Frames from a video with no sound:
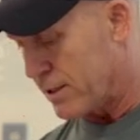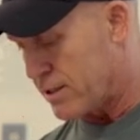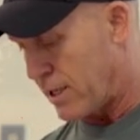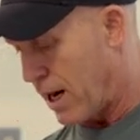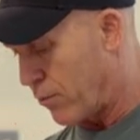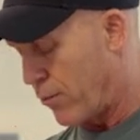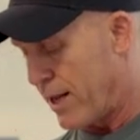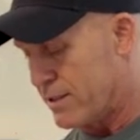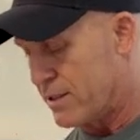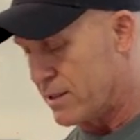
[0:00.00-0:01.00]
got
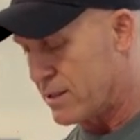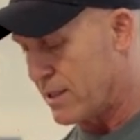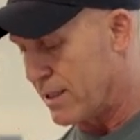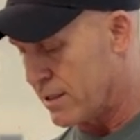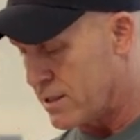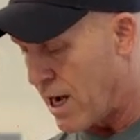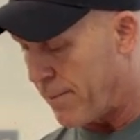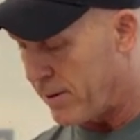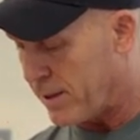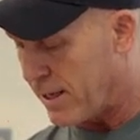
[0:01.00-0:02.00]
resins at the
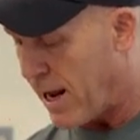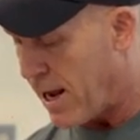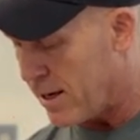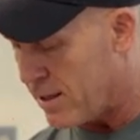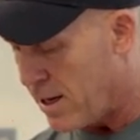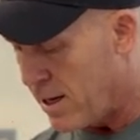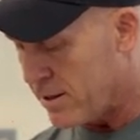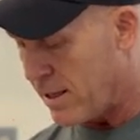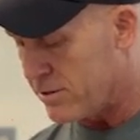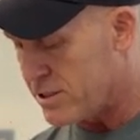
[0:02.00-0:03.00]
top of the can
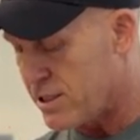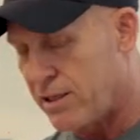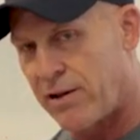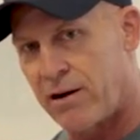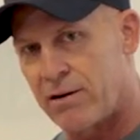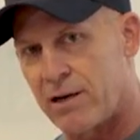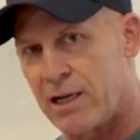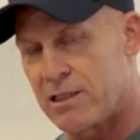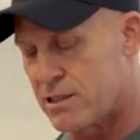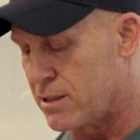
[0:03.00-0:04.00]
that are sitting there,
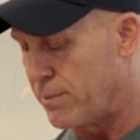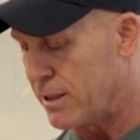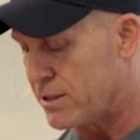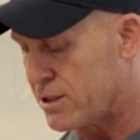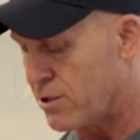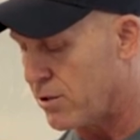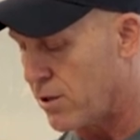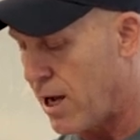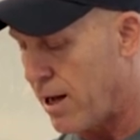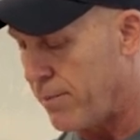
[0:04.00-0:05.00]
needs to be
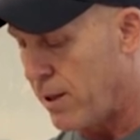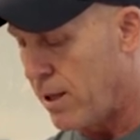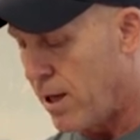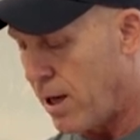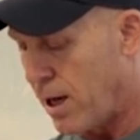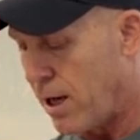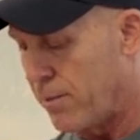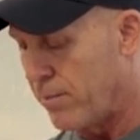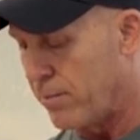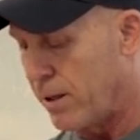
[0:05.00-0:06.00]
stirred up.
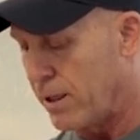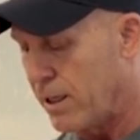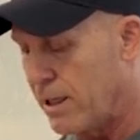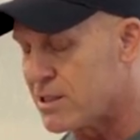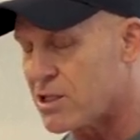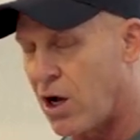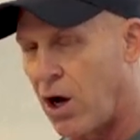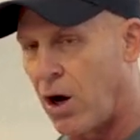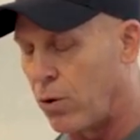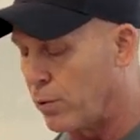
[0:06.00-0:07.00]
It's
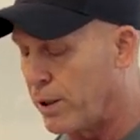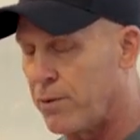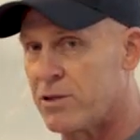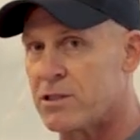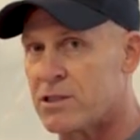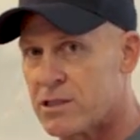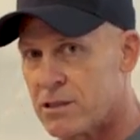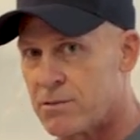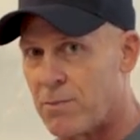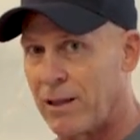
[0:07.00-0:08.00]
already
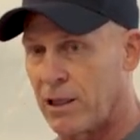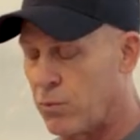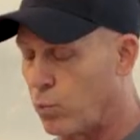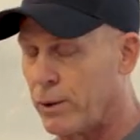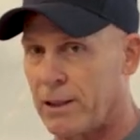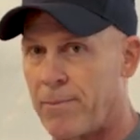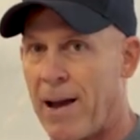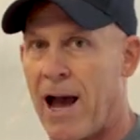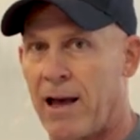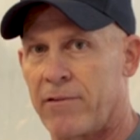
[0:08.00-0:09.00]
smelling really
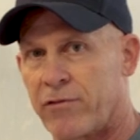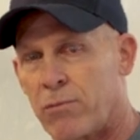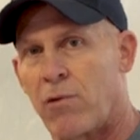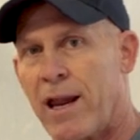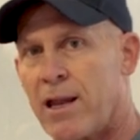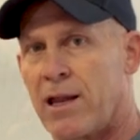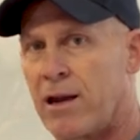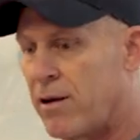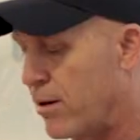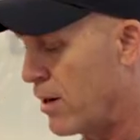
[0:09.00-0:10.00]
bad from right
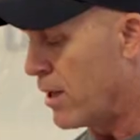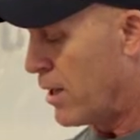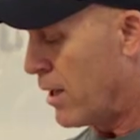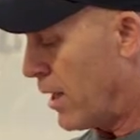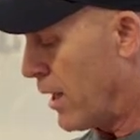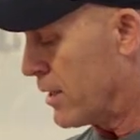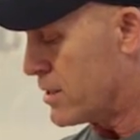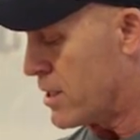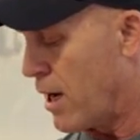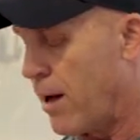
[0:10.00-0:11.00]
here. And
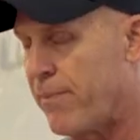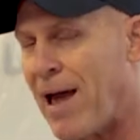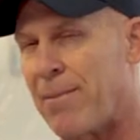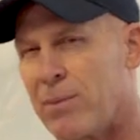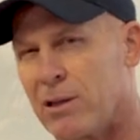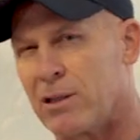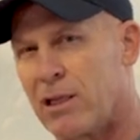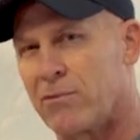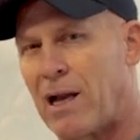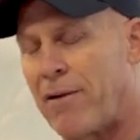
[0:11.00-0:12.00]
that
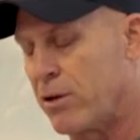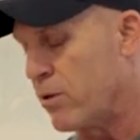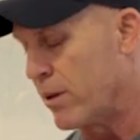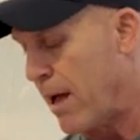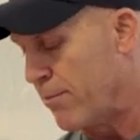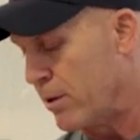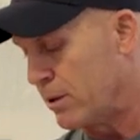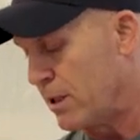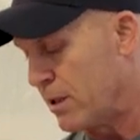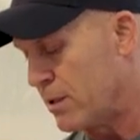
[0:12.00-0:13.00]
building, when I would go in that
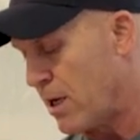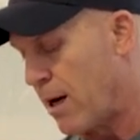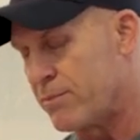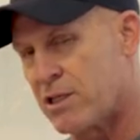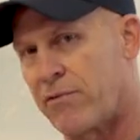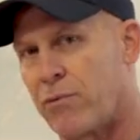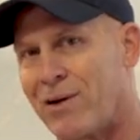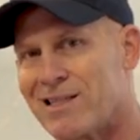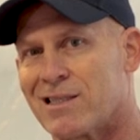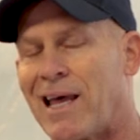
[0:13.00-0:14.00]
building several
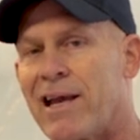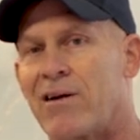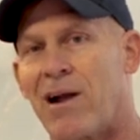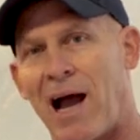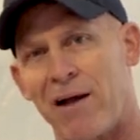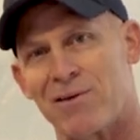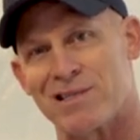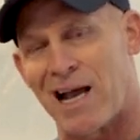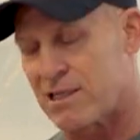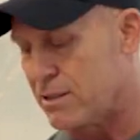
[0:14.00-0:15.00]
weeks later, I
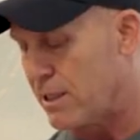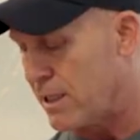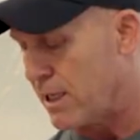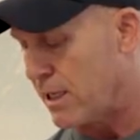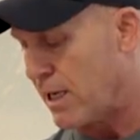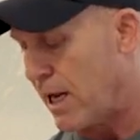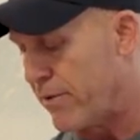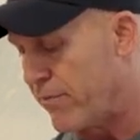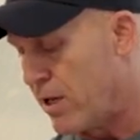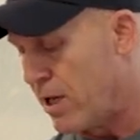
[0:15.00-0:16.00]
was actually getting kind
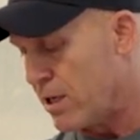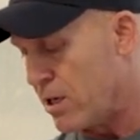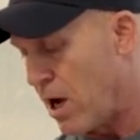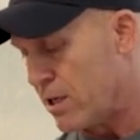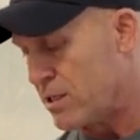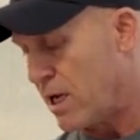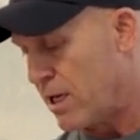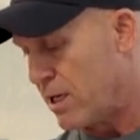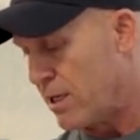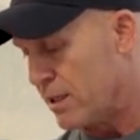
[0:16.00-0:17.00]
of
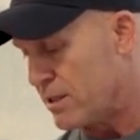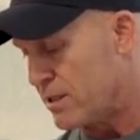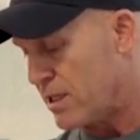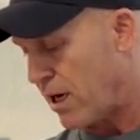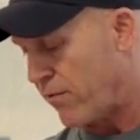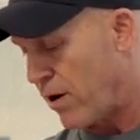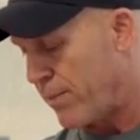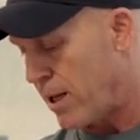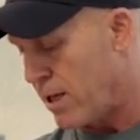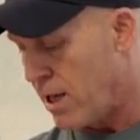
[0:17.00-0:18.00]
nauseated and sick
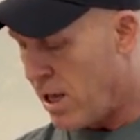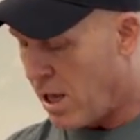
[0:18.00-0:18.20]
from it.